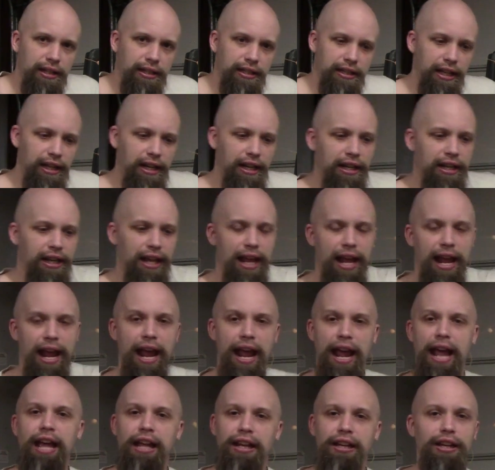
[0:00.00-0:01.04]
Getting a
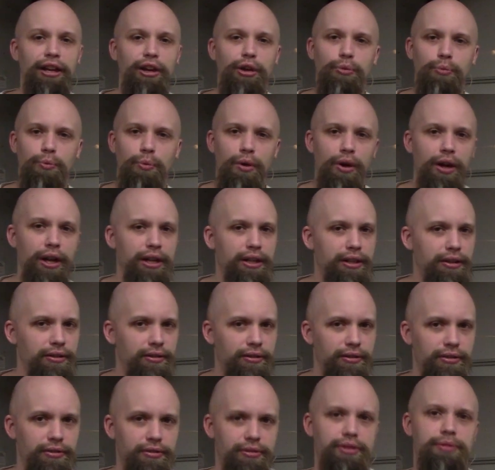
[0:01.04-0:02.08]
handheld one,
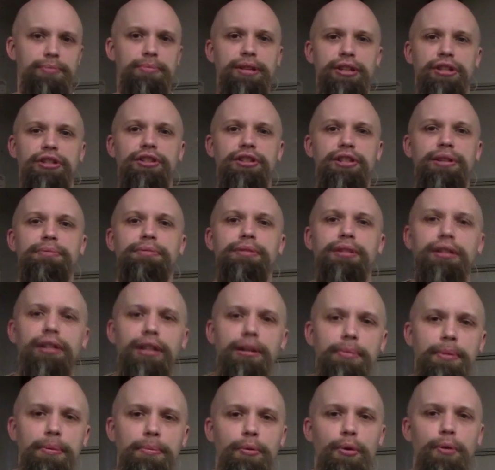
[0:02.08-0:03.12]
to me, just seems a
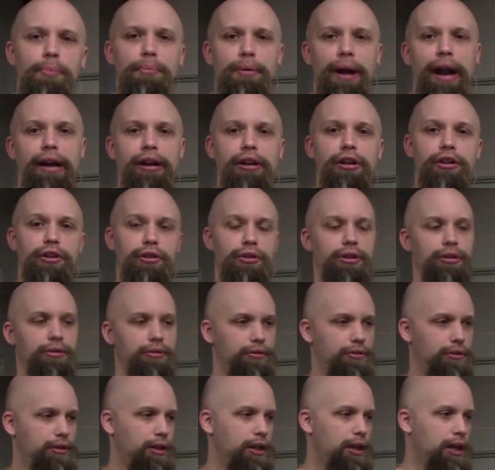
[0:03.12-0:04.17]
little bit more practical.
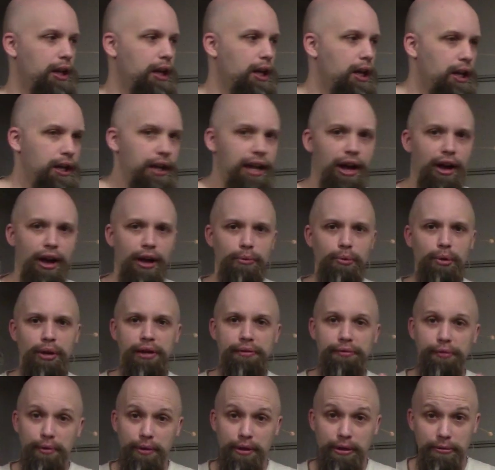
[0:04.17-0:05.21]
Now, I want
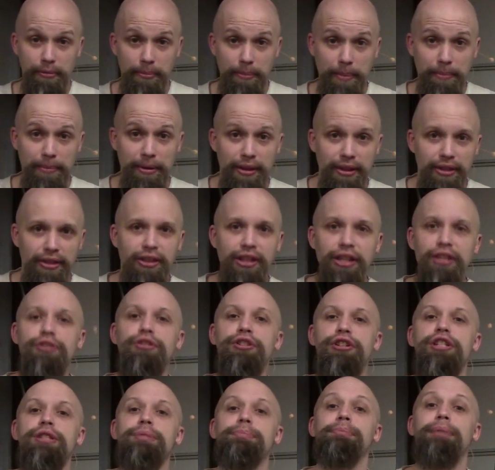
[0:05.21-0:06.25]
everyone to remember, these are
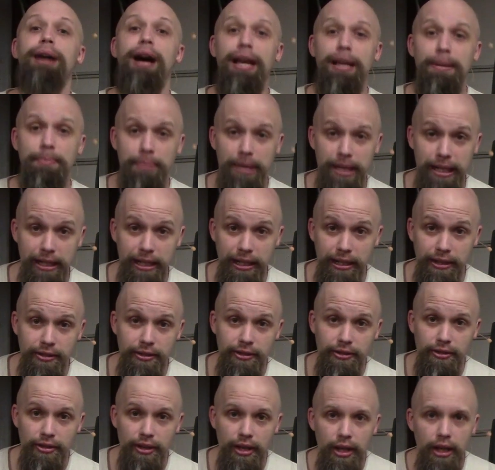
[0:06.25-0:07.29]
just my
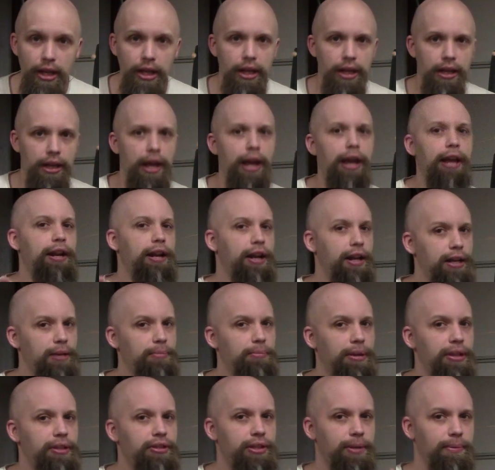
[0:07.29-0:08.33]
opinions, and I
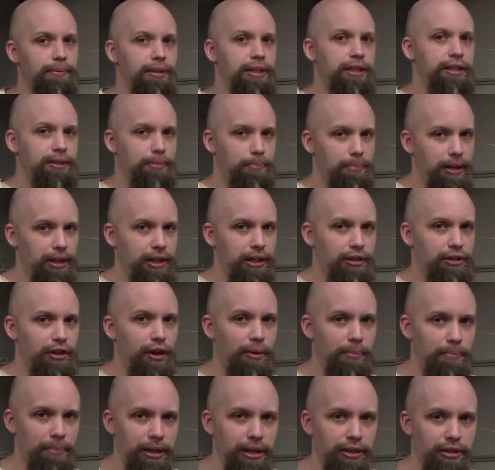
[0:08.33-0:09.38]
admit some of these opinions
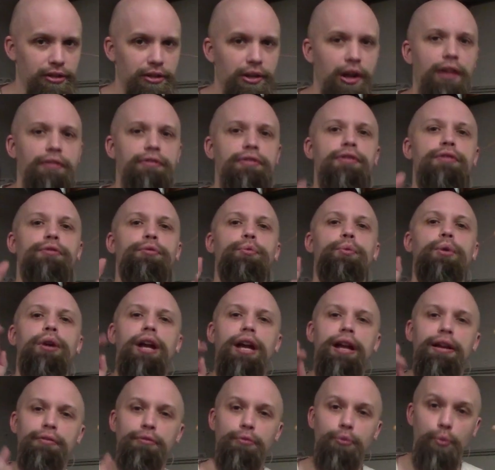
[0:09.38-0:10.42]
are based off of what
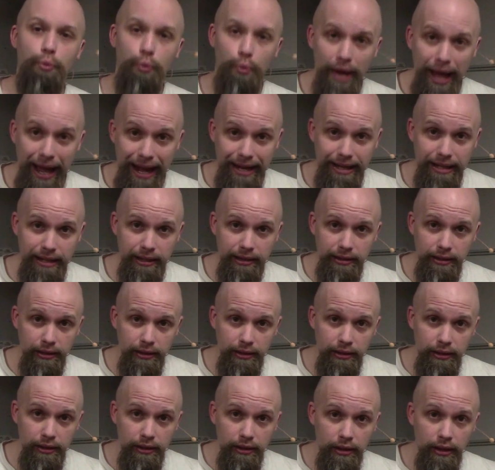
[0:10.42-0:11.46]
I have read
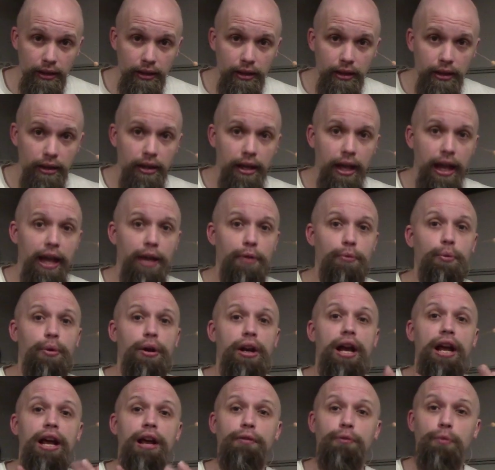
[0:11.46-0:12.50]
and what
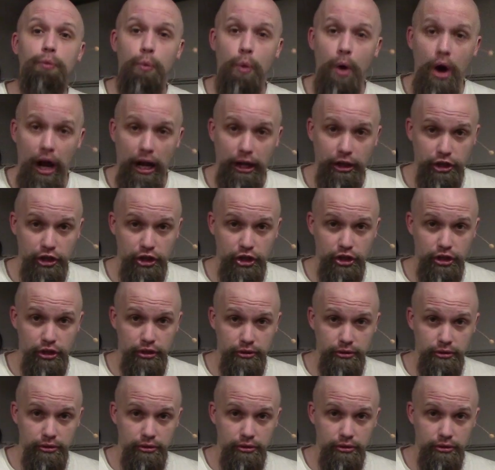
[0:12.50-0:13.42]
I have watched.